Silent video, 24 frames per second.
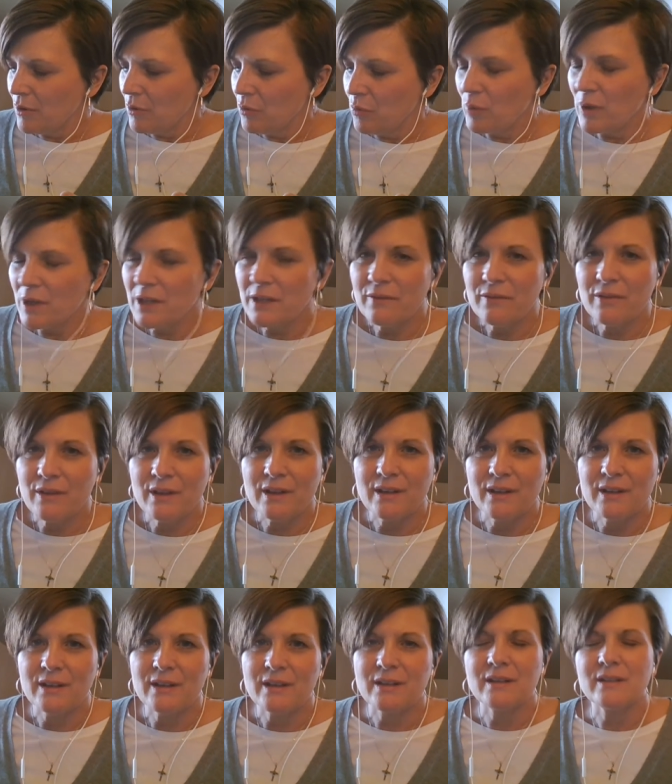One of
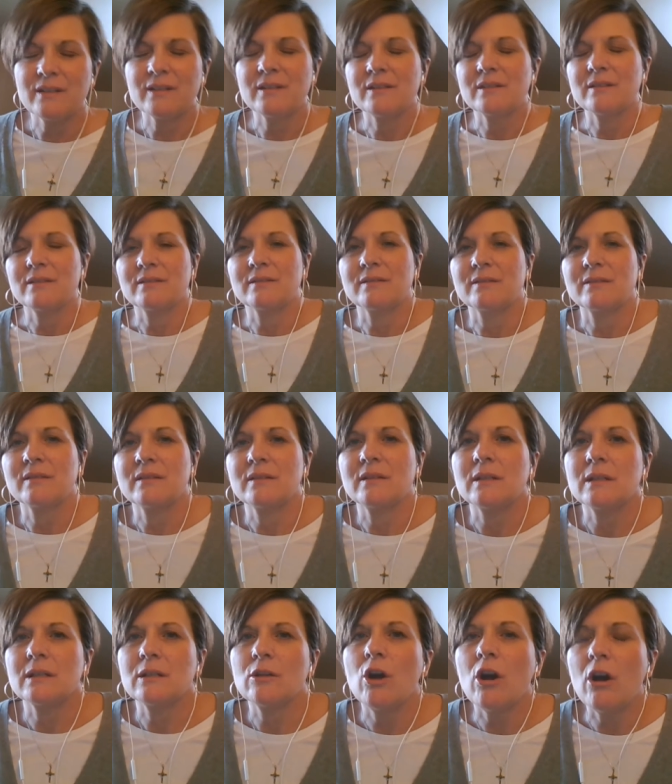the
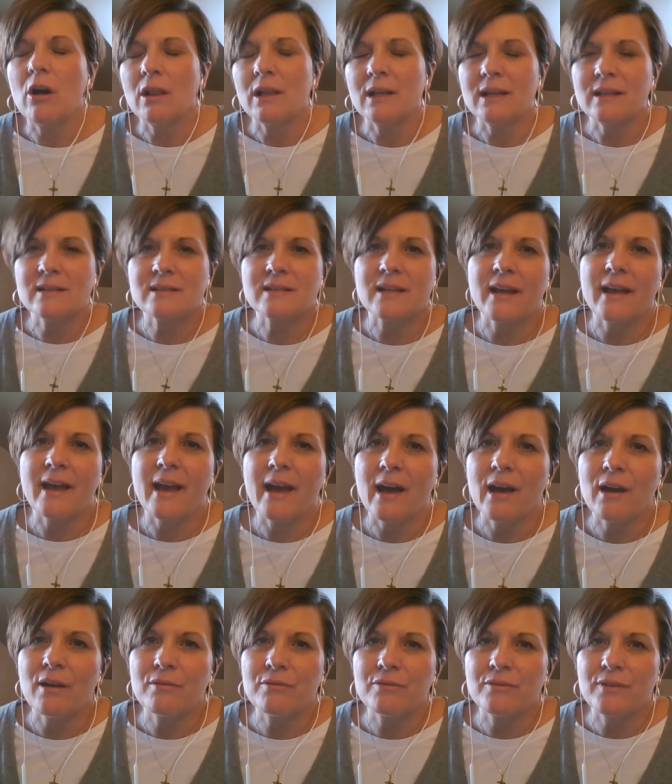callings I
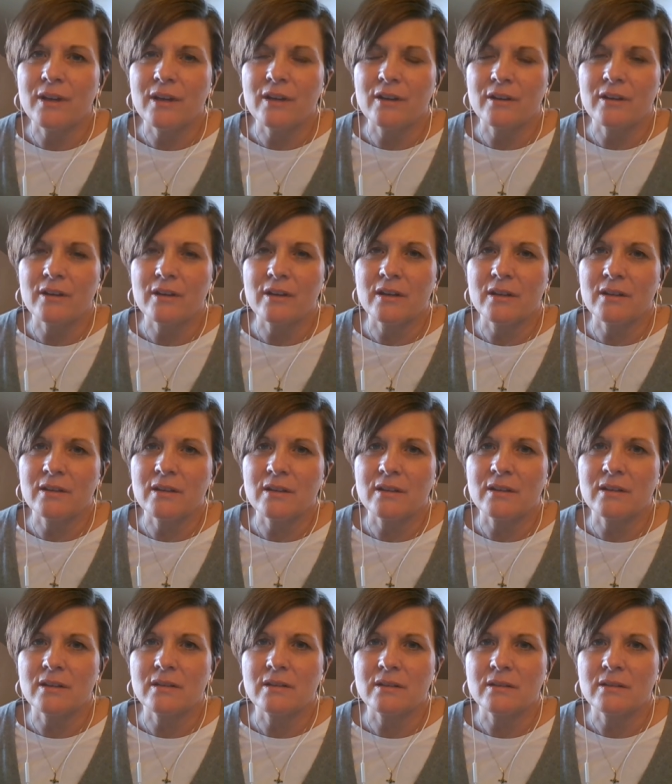have here in
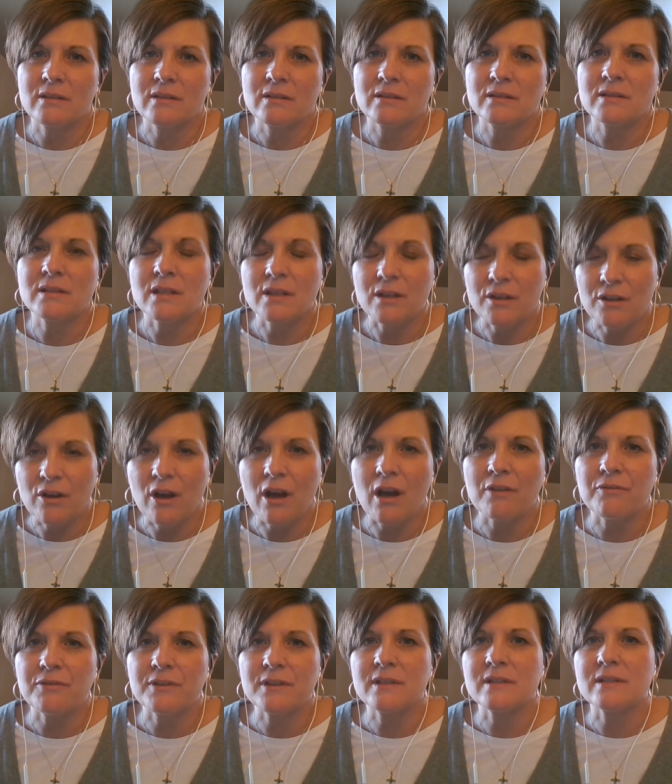the Synod
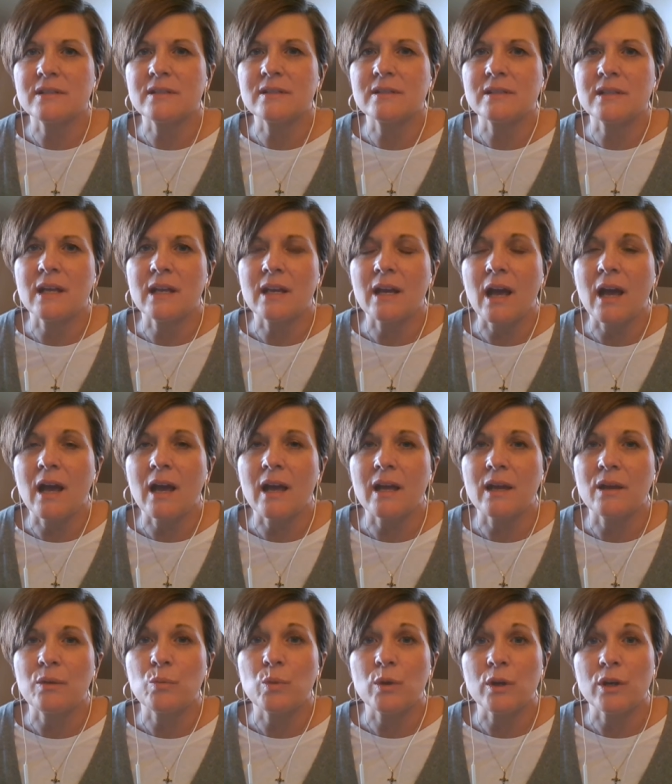office is that
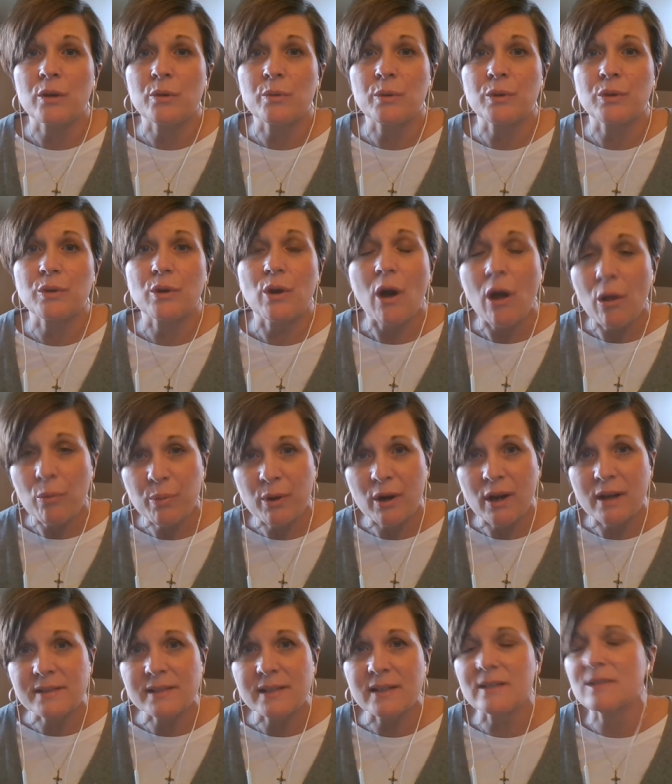I work with call
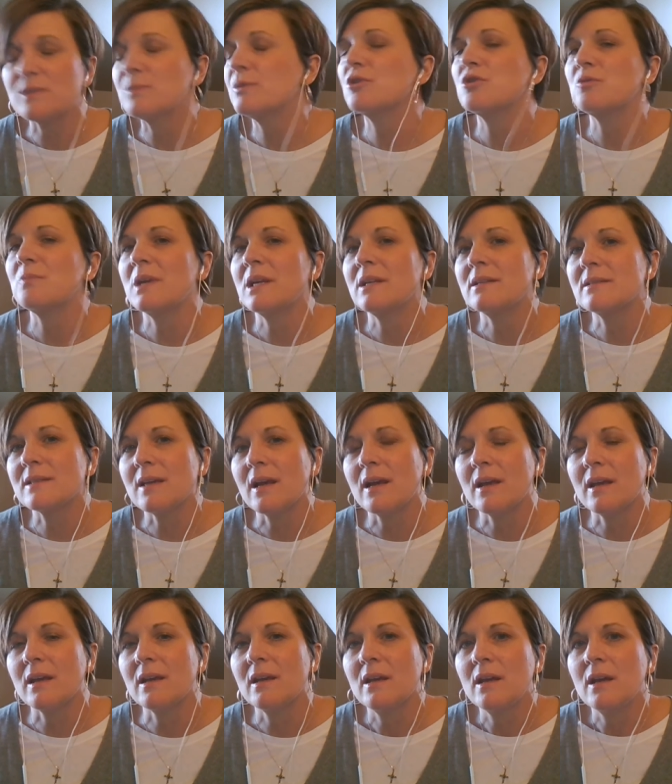process, which means
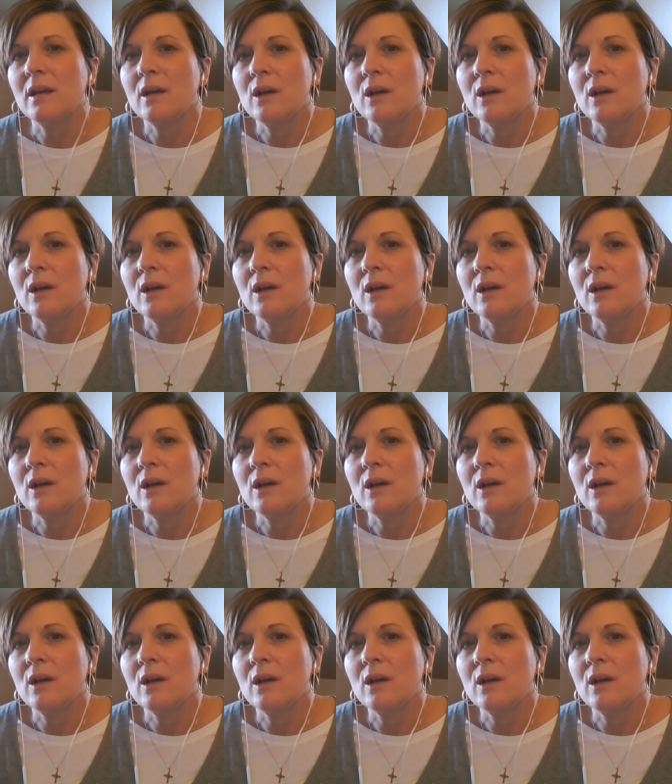I